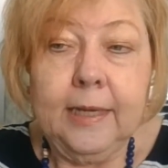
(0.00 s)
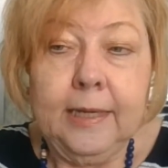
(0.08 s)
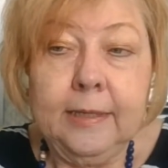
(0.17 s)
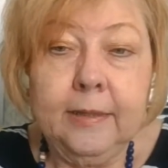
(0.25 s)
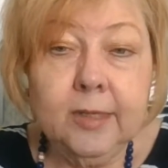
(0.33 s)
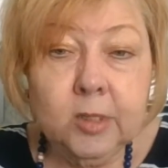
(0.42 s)

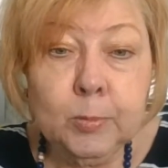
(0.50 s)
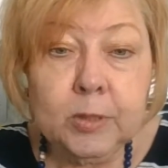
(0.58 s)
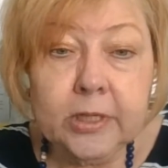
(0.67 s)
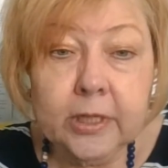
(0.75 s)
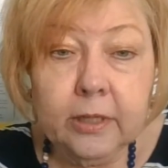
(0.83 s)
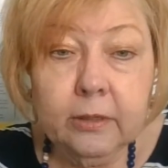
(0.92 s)
In this
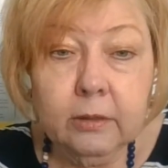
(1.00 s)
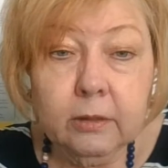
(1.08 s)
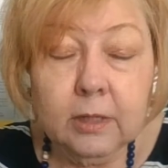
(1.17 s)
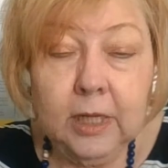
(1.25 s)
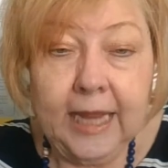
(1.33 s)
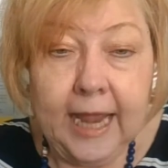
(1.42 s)

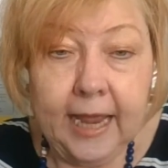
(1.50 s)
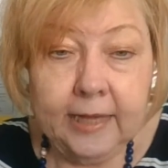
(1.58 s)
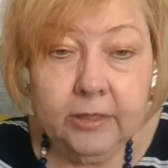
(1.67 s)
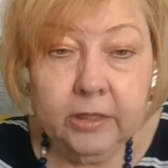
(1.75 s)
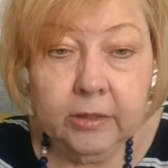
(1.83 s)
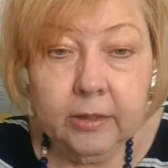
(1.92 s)
particular
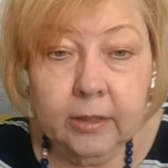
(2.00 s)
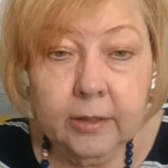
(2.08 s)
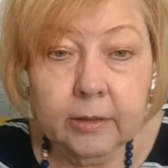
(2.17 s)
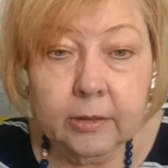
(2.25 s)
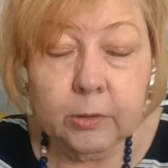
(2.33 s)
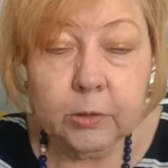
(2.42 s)
class,
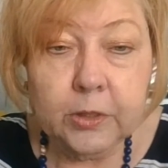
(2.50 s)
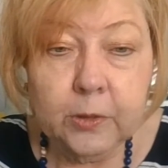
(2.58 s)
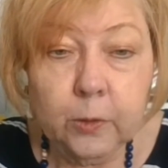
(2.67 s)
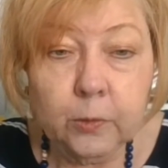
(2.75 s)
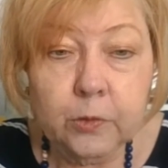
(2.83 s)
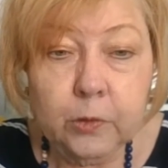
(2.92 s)

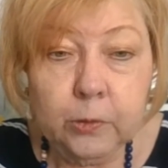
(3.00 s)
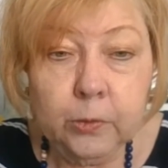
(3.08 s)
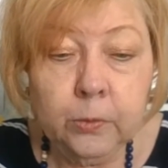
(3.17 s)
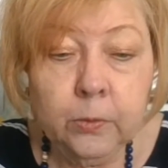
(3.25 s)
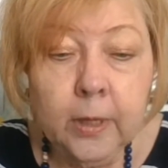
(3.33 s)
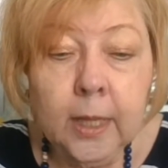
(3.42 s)

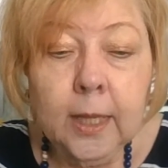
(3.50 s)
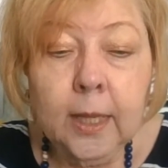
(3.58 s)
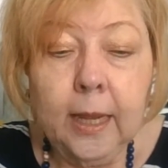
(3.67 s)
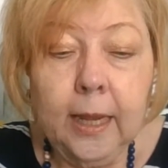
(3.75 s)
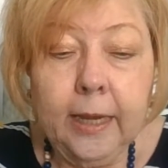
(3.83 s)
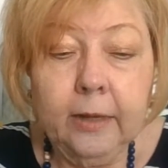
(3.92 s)
1302,
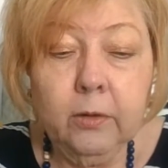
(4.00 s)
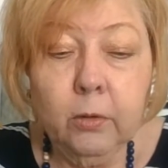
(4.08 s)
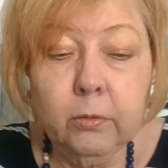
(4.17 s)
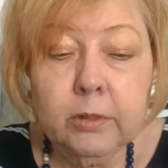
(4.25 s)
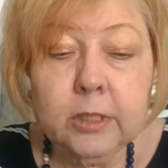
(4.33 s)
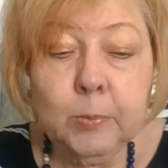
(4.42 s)
I
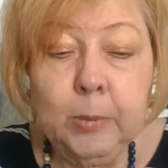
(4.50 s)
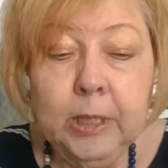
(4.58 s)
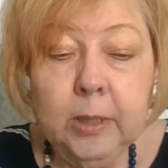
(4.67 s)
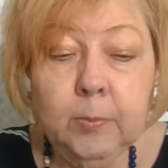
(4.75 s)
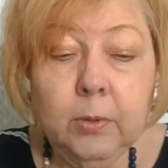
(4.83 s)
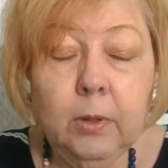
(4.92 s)
noticed
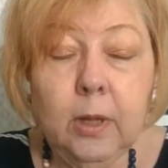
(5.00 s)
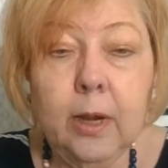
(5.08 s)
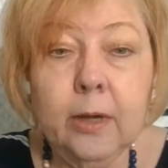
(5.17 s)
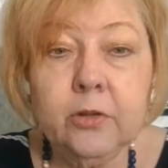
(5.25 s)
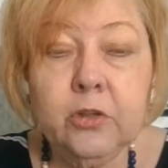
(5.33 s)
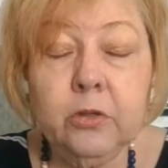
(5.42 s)
people are